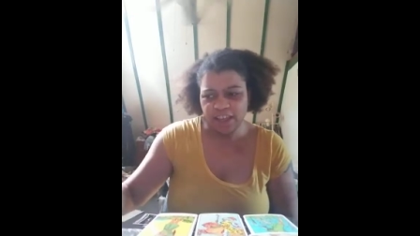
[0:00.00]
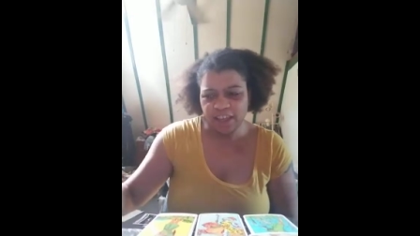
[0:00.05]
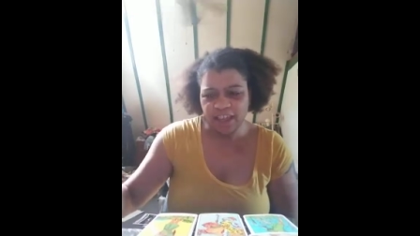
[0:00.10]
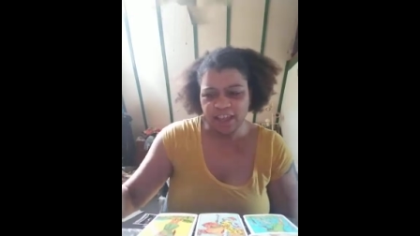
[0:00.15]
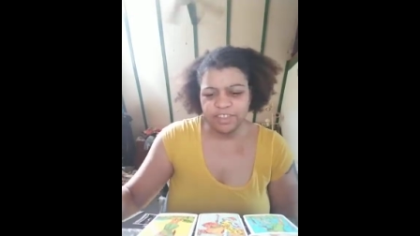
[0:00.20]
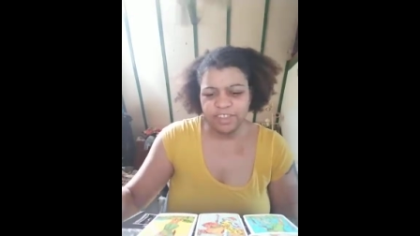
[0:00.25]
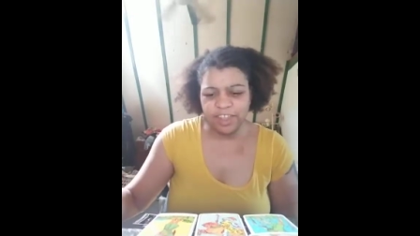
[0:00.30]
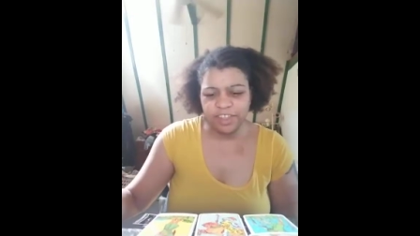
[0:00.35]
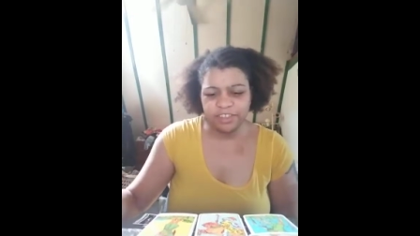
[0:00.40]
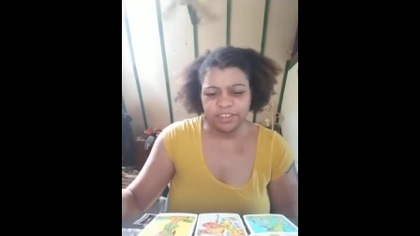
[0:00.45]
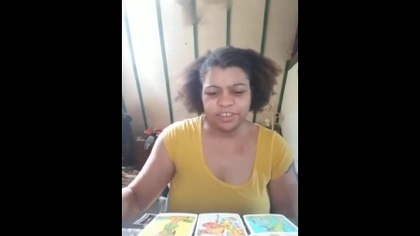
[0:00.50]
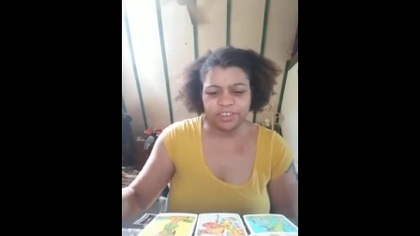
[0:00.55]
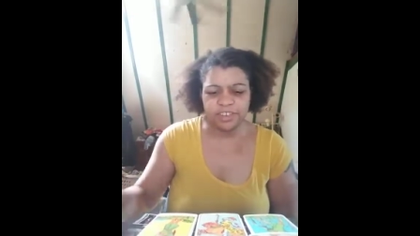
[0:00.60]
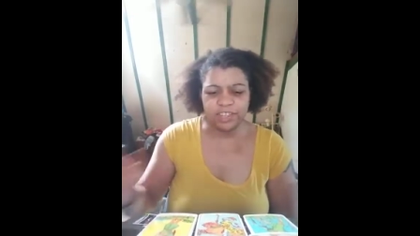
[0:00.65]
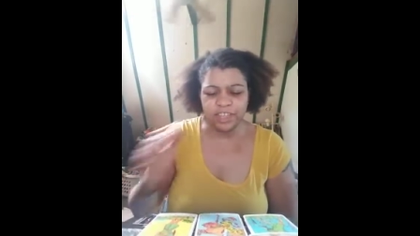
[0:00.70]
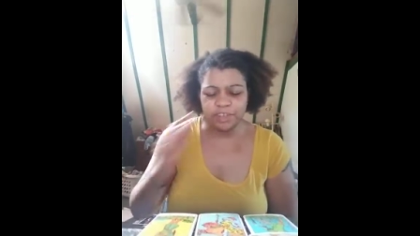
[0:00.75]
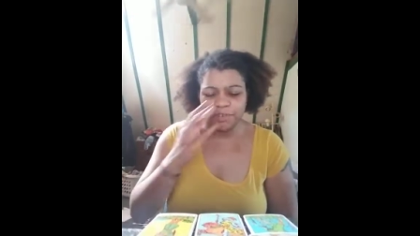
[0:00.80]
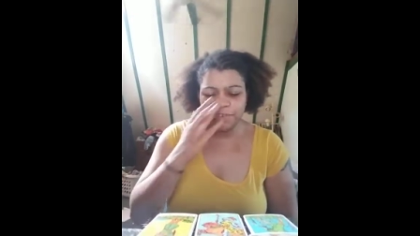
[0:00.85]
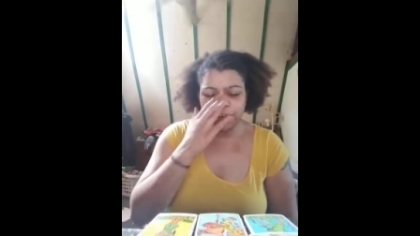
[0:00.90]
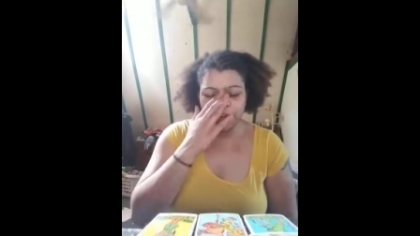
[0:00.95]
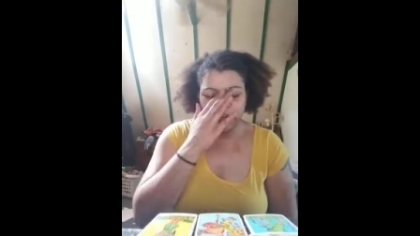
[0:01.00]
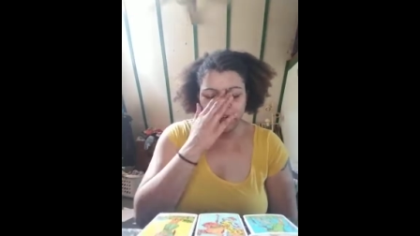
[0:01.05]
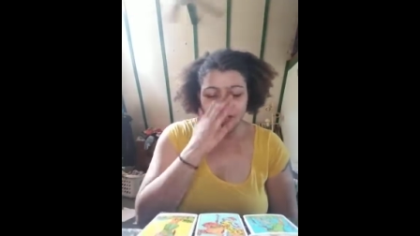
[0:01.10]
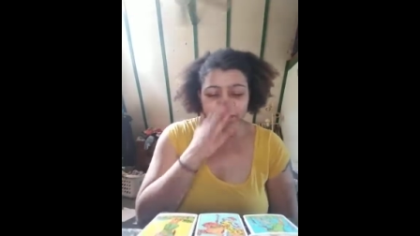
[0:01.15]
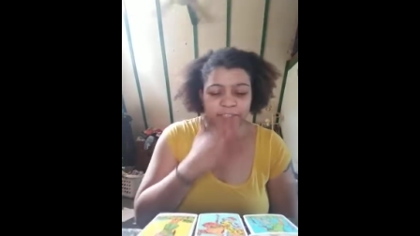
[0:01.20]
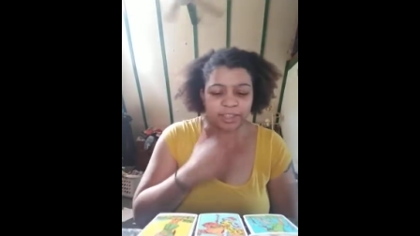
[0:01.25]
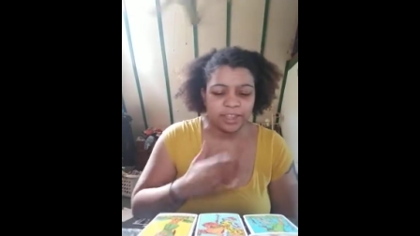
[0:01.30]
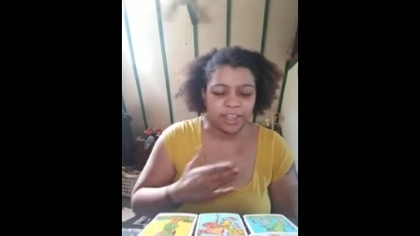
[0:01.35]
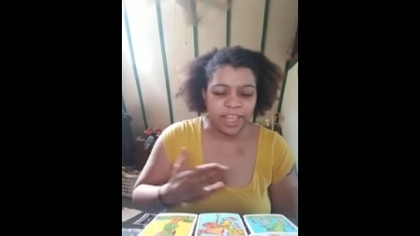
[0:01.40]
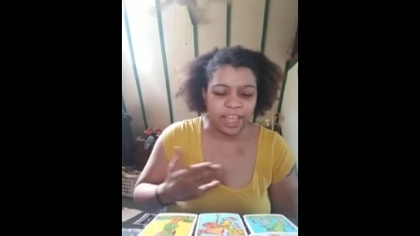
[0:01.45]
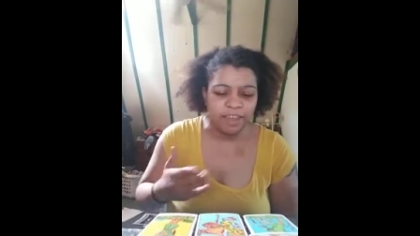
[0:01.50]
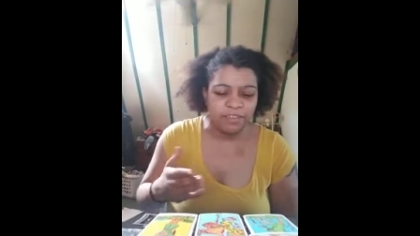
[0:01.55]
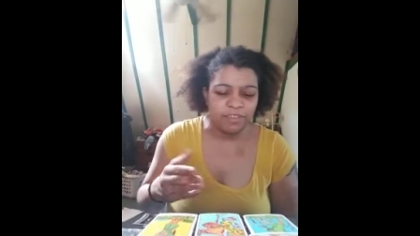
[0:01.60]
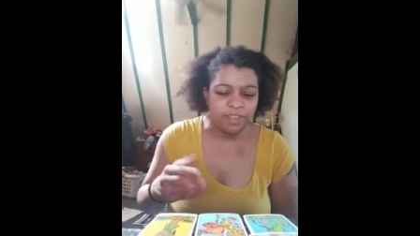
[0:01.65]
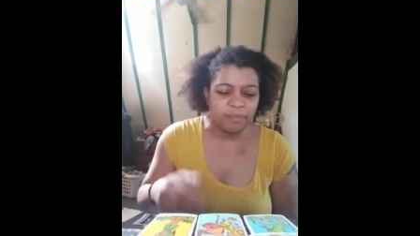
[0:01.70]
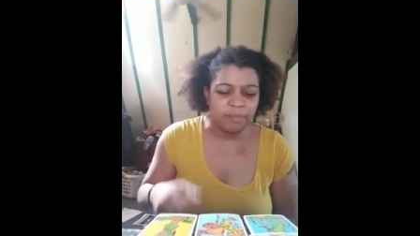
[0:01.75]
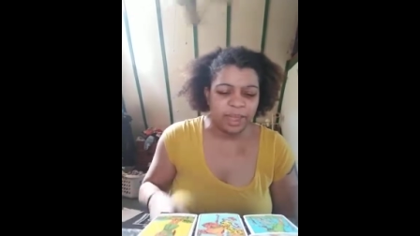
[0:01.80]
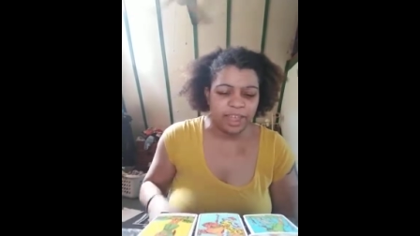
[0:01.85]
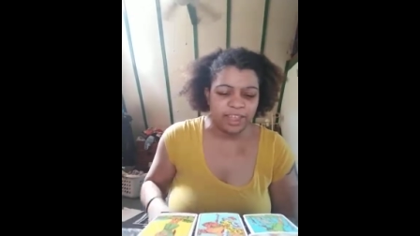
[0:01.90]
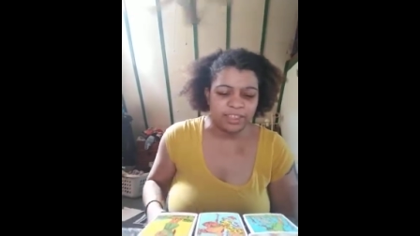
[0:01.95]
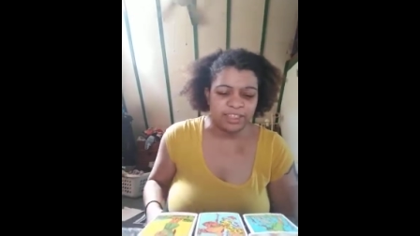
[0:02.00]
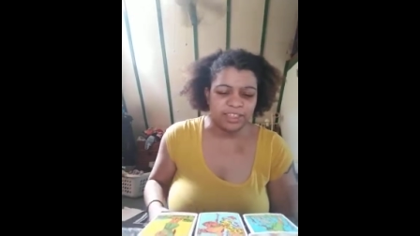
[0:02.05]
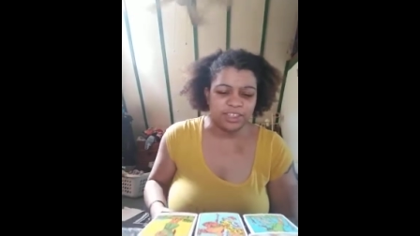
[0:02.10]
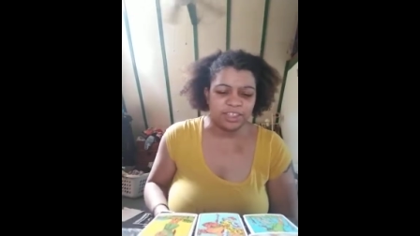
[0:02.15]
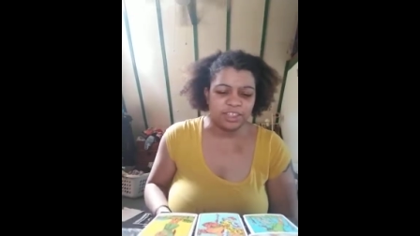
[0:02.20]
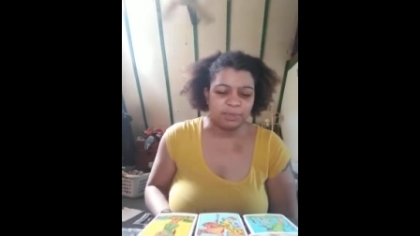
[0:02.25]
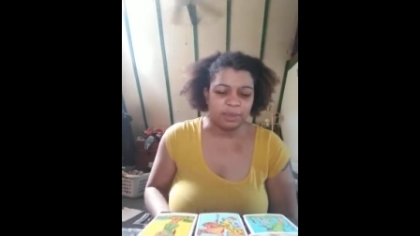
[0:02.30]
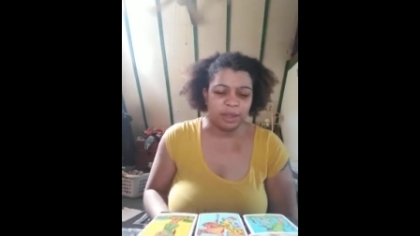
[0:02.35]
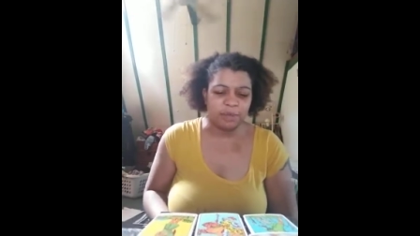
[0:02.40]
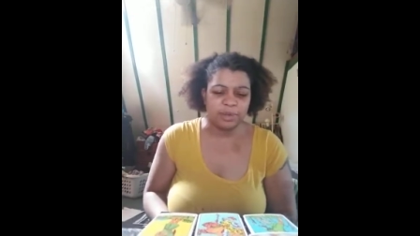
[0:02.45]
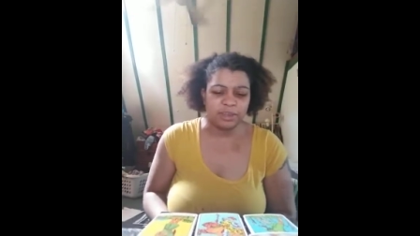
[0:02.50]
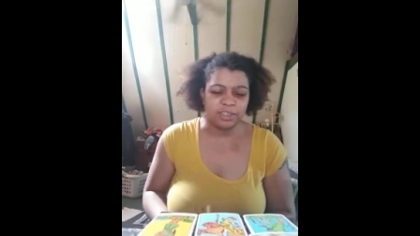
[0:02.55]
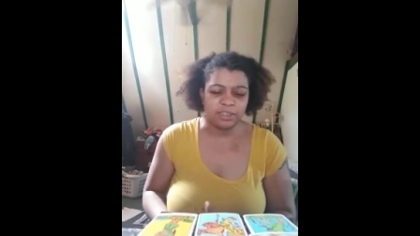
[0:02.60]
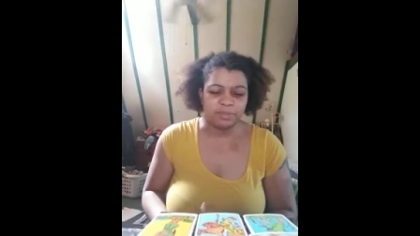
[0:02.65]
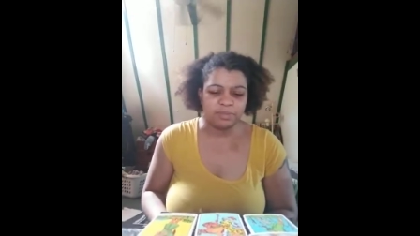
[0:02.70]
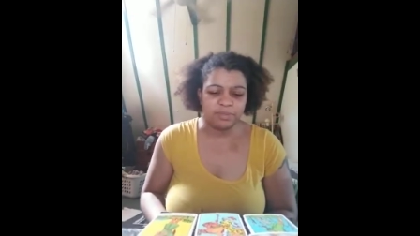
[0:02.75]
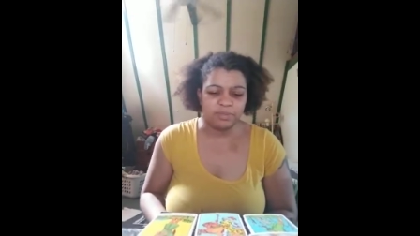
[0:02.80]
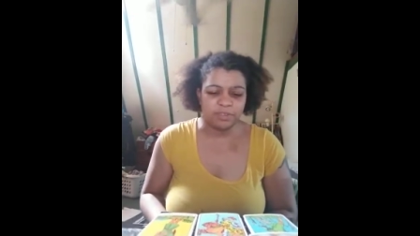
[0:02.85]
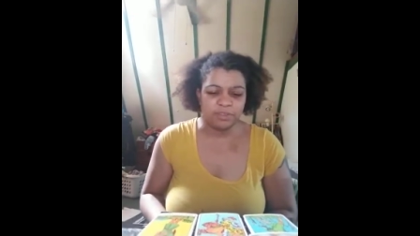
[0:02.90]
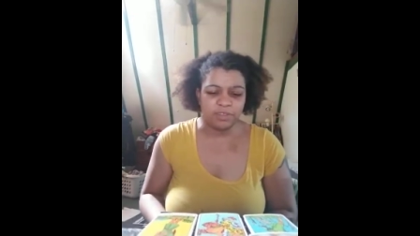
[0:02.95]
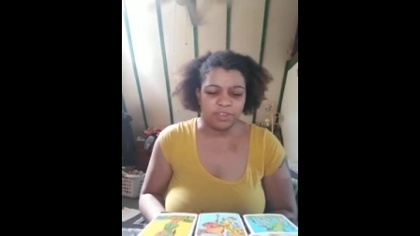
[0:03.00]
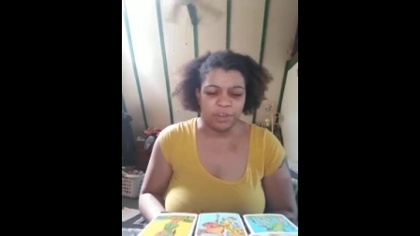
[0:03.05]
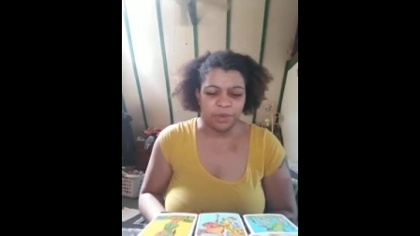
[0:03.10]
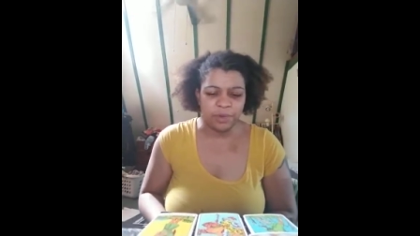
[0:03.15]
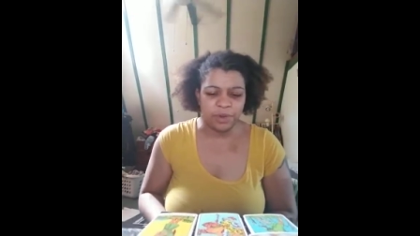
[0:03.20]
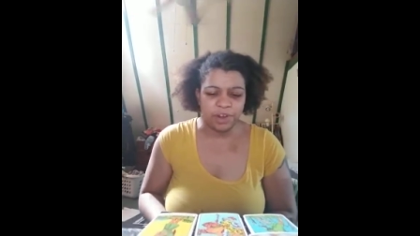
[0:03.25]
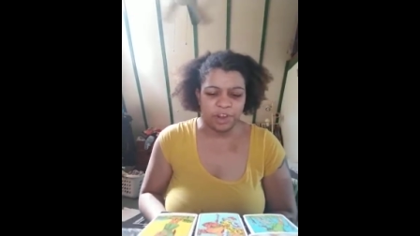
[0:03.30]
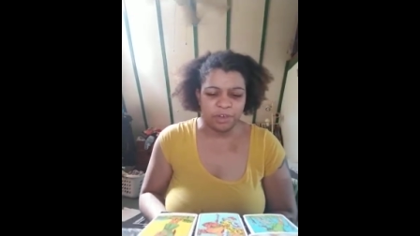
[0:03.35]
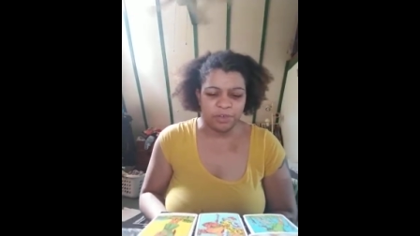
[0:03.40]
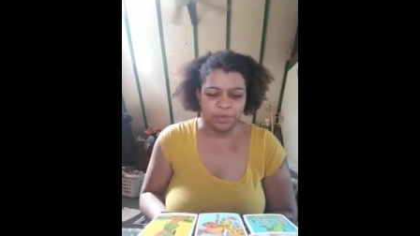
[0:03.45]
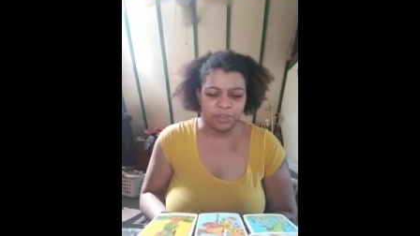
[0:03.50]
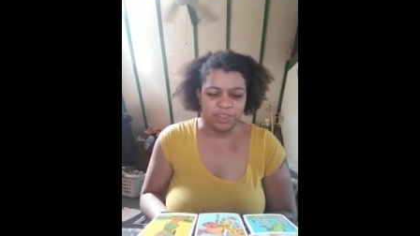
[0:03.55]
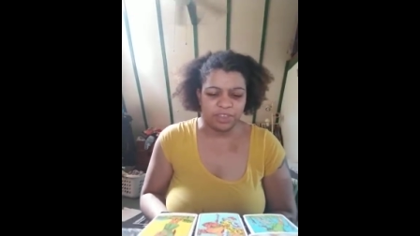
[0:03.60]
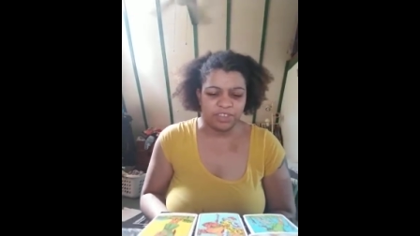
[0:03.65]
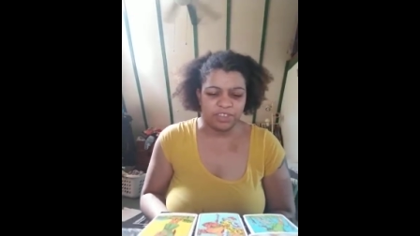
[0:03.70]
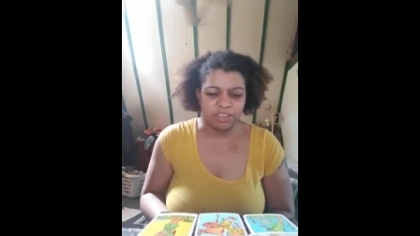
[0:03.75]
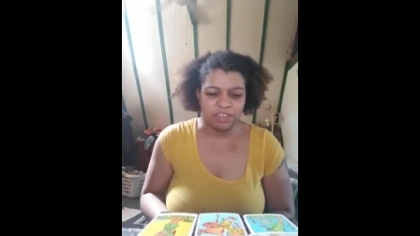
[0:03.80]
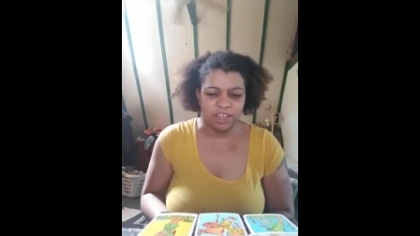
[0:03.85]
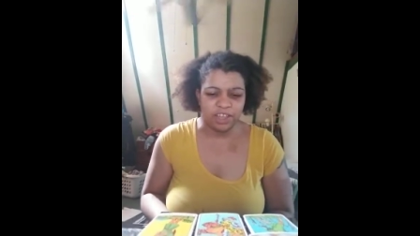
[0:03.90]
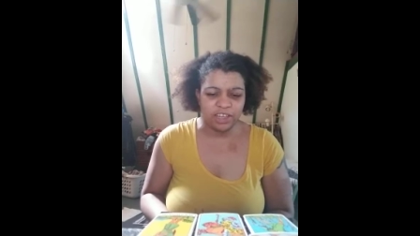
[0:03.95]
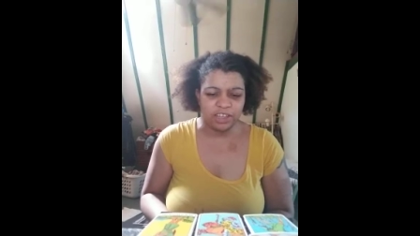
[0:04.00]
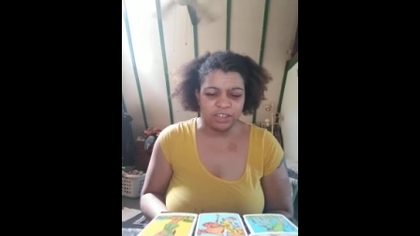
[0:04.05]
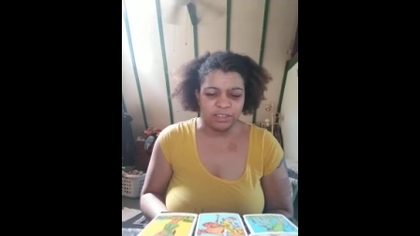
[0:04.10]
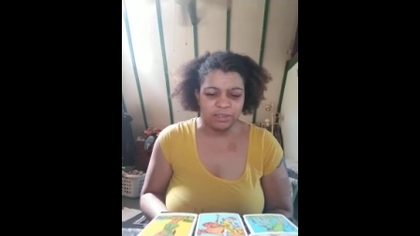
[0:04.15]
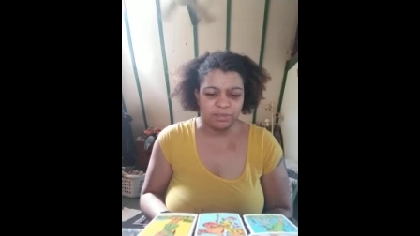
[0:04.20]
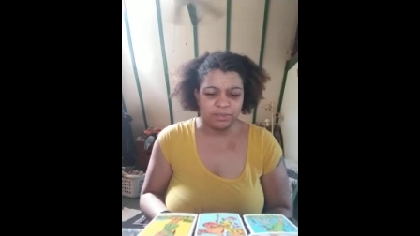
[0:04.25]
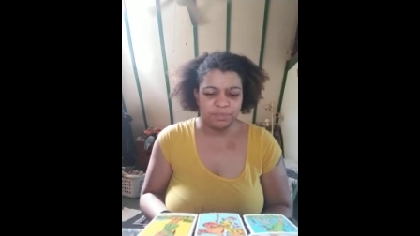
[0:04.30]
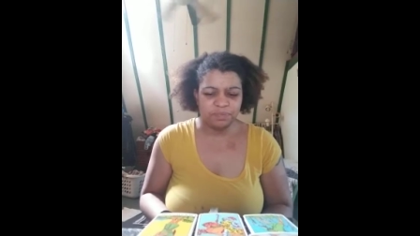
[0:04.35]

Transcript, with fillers: He's either delivering a delay of the message about what's going on with the sun?